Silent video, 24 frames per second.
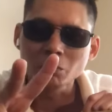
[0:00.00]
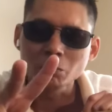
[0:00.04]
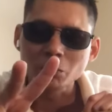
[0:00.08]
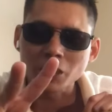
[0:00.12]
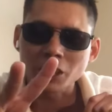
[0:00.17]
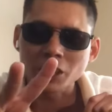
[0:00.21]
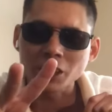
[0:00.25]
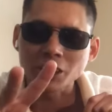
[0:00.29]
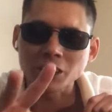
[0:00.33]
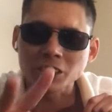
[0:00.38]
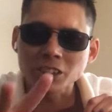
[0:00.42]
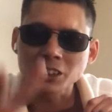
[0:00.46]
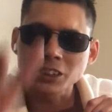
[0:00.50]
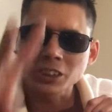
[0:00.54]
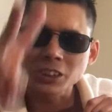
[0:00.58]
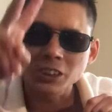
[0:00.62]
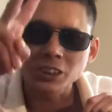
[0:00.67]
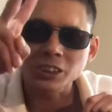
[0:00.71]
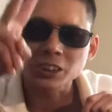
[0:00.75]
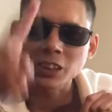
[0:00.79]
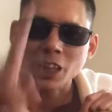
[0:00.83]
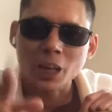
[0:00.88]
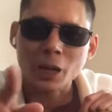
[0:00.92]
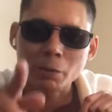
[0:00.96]
Peace.
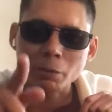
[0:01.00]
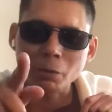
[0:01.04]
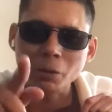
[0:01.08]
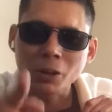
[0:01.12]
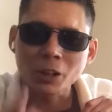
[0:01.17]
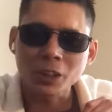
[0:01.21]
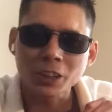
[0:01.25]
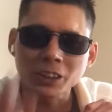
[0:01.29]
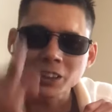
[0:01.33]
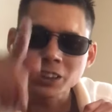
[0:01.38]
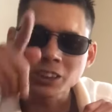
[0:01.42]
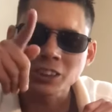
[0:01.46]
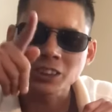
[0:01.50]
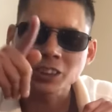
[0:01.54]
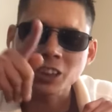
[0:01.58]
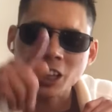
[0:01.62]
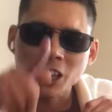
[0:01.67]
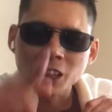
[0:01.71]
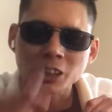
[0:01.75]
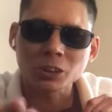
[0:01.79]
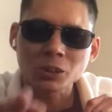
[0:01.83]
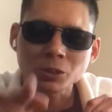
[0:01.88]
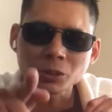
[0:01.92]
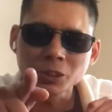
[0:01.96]
Stay put,
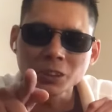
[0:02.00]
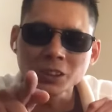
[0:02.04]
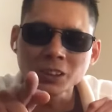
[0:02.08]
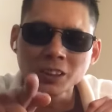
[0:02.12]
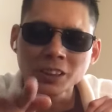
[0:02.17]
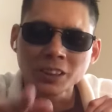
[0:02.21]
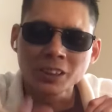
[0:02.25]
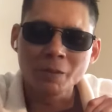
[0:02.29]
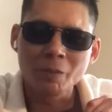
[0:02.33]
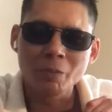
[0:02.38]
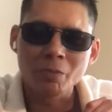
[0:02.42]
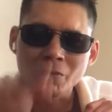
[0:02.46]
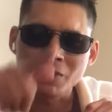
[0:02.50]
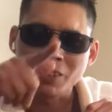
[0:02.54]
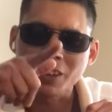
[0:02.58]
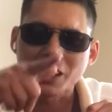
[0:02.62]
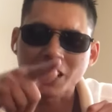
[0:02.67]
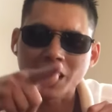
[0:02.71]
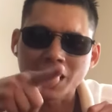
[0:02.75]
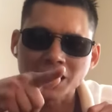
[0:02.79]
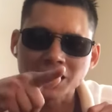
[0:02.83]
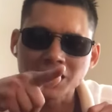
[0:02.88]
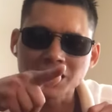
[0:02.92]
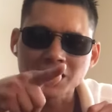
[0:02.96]
stay tuned.
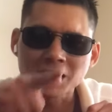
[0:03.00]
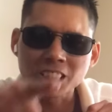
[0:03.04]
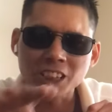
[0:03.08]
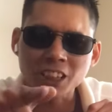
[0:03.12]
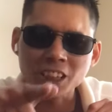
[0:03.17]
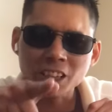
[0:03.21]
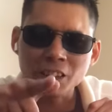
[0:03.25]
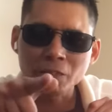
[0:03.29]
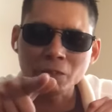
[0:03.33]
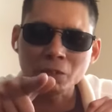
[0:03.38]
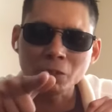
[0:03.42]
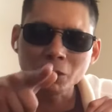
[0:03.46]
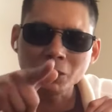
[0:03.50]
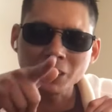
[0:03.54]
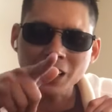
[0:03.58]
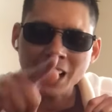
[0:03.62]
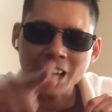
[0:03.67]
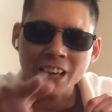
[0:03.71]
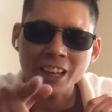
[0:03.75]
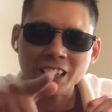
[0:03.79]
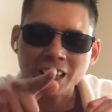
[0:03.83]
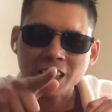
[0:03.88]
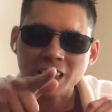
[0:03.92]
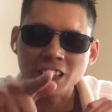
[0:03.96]
And see if you
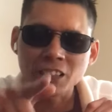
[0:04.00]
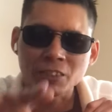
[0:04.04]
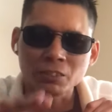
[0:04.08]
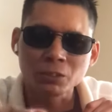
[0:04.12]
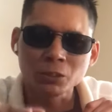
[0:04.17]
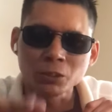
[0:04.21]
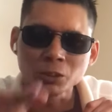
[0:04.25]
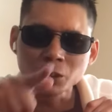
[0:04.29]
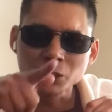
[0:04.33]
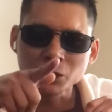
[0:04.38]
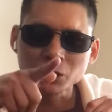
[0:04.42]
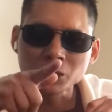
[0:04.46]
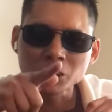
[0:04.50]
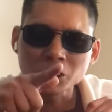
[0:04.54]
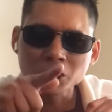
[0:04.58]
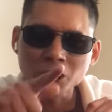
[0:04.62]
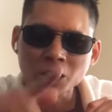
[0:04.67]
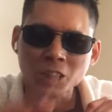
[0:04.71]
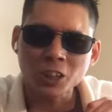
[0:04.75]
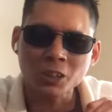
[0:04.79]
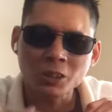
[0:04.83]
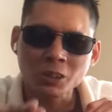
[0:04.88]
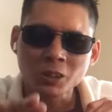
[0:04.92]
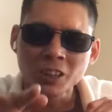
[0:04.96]
like it. If you do
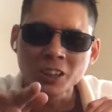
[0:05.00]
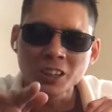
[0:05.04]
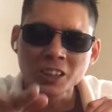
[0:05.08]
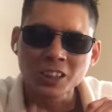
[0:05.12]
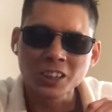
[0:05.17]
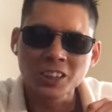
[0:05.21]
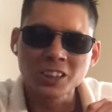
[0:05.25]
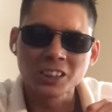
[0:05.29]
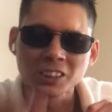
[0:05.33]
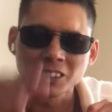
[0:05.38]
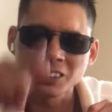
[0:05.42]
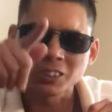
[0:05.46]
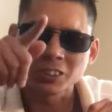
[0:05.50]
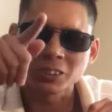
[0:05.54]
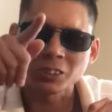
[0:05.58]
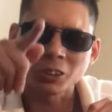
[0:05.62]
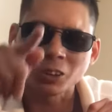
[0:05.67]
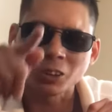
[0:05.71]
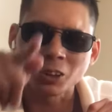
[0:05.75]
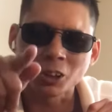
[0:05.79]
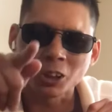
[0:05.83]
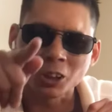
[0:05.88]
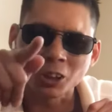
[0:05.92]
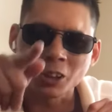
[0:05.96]
so,
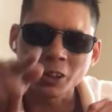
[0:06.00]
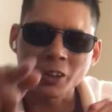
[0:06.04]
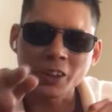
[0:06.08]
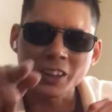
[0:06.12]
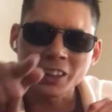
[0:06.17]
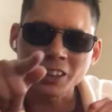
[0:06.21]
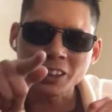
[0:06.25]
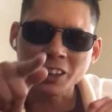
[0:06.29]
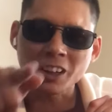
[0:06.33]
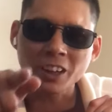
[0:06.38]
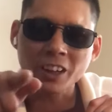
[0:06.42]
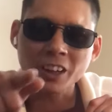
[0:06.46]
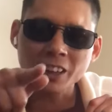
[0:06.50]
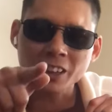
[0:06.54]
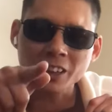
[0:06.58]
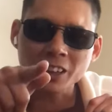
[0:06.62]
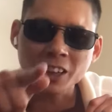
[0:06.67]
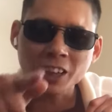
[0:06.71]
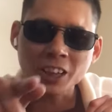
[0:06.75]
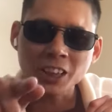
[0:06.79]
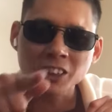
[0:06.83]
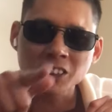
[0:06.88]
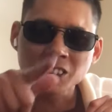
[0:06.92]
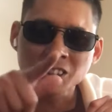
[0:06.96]
go and order
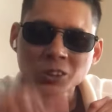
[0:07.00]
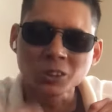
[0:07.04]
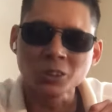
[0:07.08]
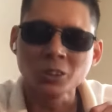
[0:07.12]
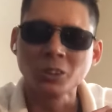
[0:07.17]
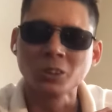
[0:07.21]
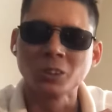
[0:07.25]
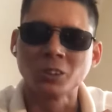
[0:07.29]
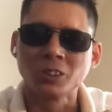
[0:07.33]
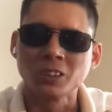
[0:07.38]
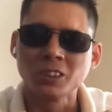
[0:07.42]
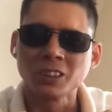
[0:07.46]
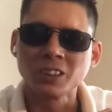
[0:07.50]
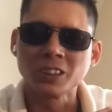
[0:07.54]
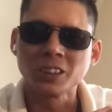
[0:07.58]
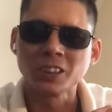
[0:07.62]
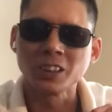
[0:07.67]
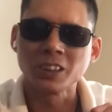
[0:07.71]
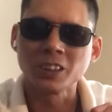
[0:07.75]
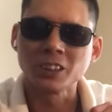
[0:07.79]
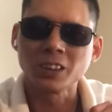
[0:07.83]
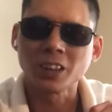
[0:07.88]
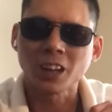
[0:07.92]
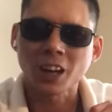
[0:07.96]
yours too.
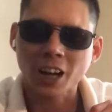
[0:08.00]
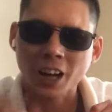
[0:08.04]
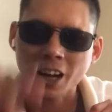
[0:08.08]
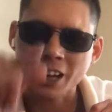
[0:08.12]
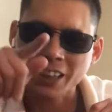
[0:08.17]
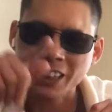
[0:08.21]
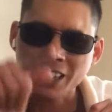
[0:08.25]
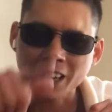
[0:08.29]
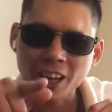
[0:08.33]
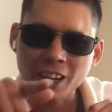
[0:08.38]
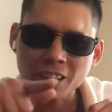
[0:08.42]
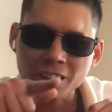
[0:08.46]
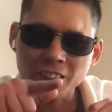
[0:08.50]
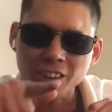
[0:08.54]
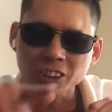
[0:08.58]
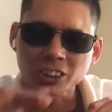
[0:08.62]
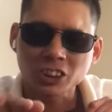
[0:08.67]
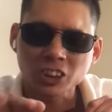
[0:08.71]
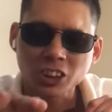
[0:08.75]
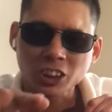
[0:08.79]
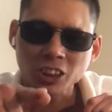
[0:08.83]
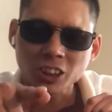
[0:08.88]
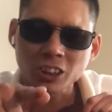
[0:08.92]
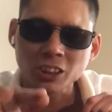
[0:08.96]
I
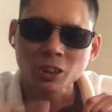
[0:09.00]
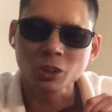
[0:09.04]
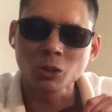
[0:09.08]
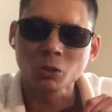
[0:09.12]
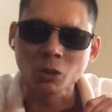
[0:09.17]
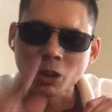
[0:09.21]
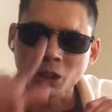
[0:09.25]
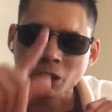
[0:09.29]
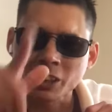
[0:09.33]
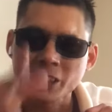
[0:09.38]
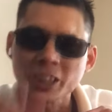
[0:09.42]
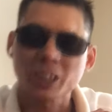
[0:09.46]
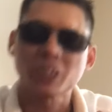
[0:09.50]
guarantee you won't